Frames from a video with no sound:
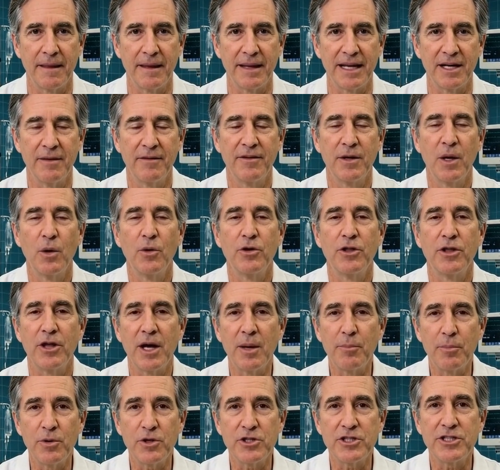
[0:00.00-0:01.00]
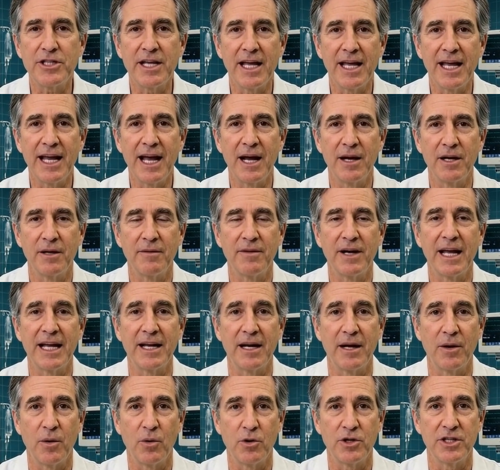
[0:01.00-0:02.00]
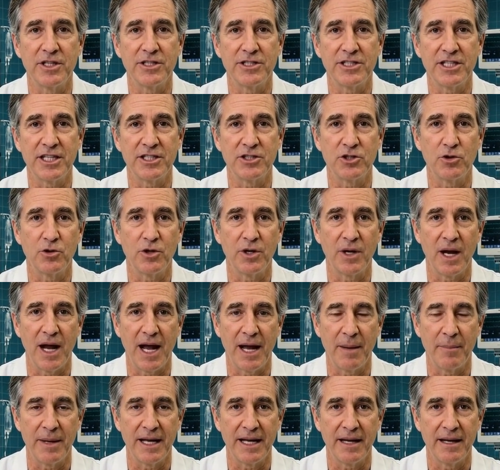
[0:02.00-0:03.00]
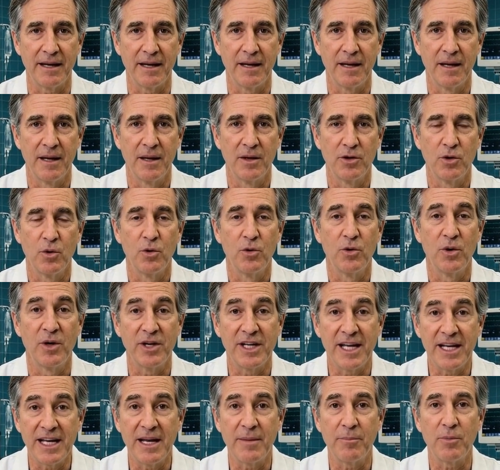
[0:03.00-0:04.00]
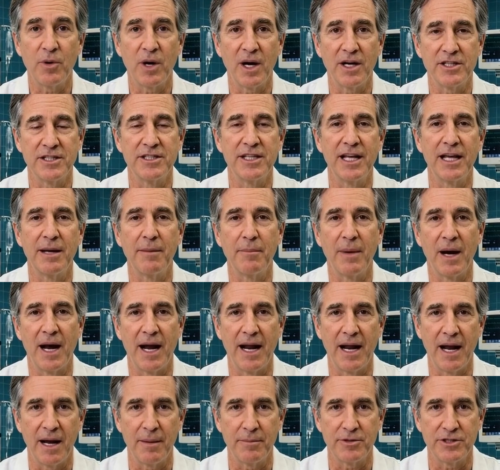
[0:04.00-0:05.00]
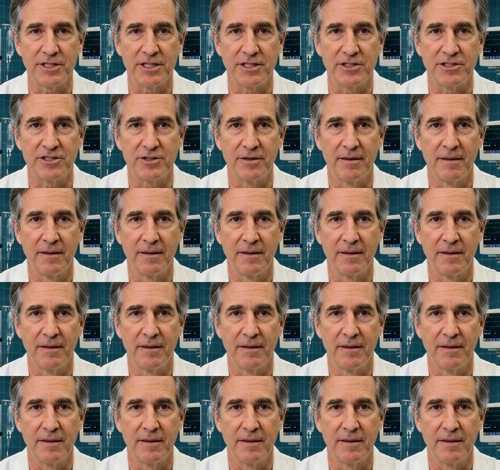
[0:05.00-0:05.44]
If those numbers stay elevated or continue climbing, you're looking at prostate biopsies,